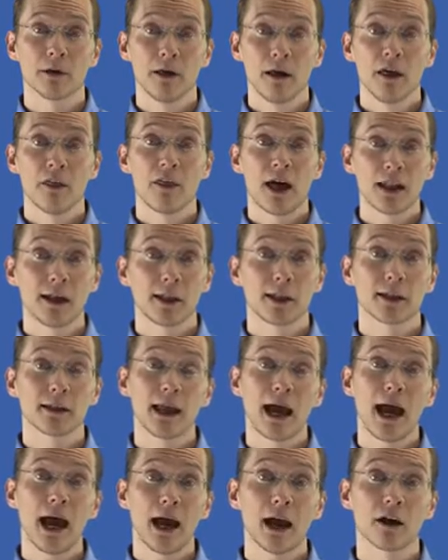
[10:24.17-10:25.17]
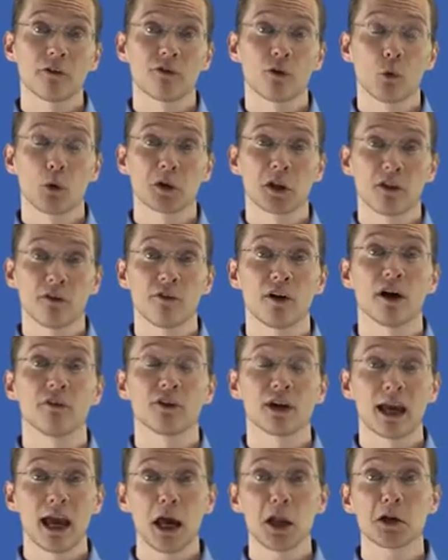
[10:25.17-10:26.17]
that is a tag for which the
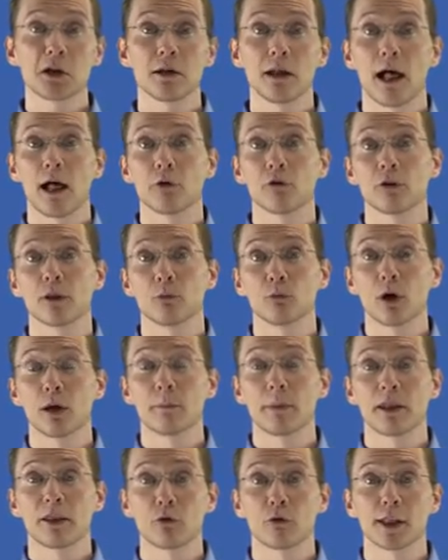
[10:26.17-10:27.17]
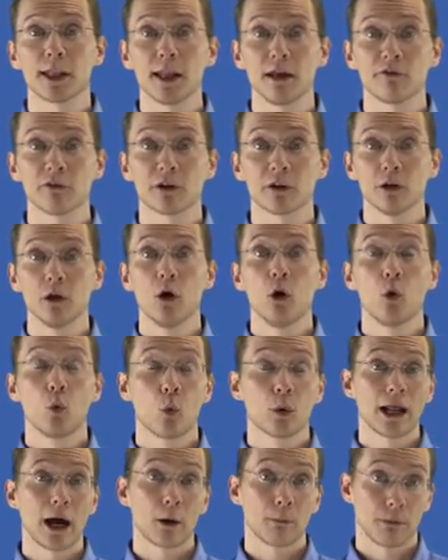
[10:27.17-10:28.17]
verification algorithm run by the receiver would
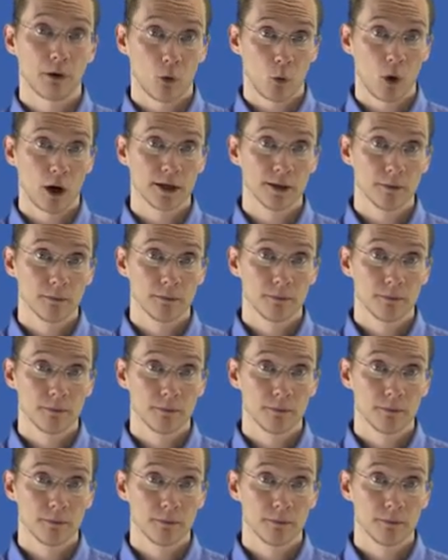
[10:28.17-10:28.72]
output 1.